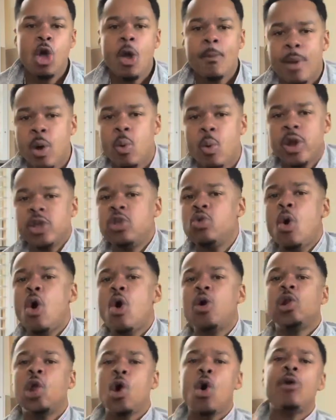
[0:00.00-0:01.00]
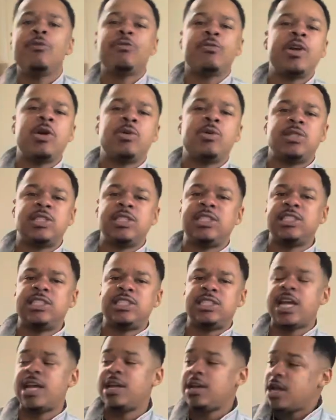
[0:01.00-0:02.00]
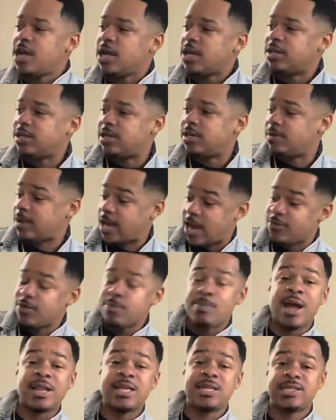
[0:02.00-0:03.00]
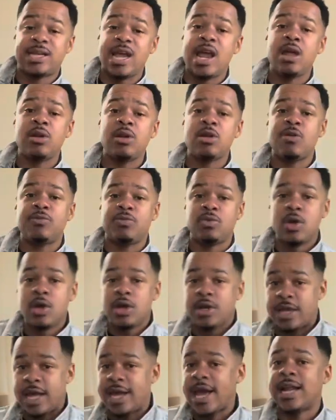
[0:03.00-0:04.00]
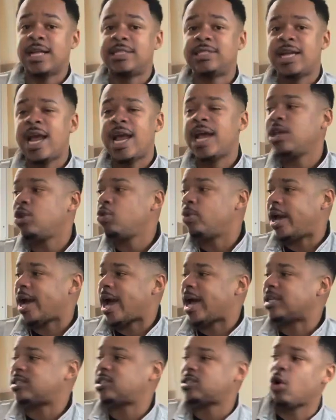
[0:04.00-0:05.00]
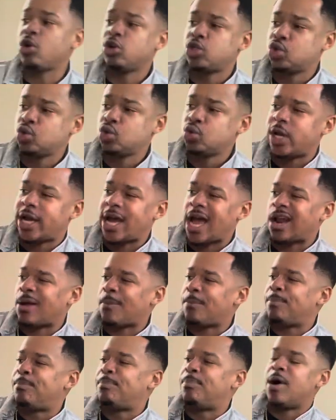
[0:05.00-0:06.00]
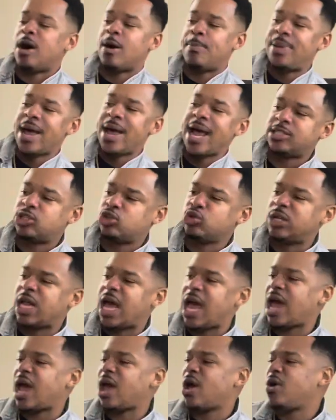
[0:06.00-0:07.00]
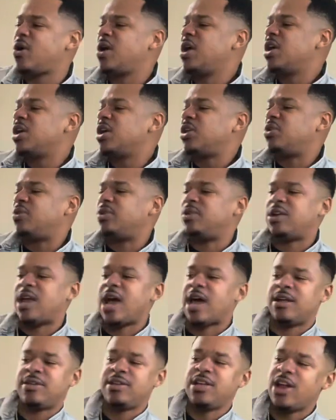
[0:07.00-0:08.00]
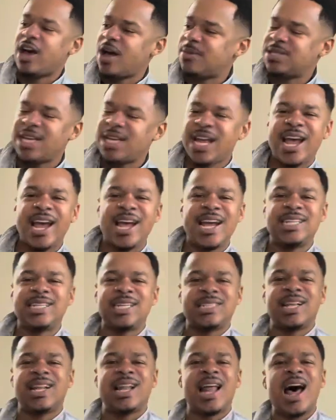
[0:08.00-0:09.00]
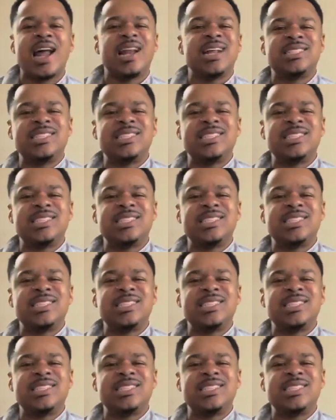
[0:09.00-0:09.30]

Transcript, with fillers: But when you on lower frequencies and shit, everybody's scared of you. They gotta check you, they gotta search you, they gotta uh, pat you down. You, you, gotta, you know what I'm saying? It's just a lot of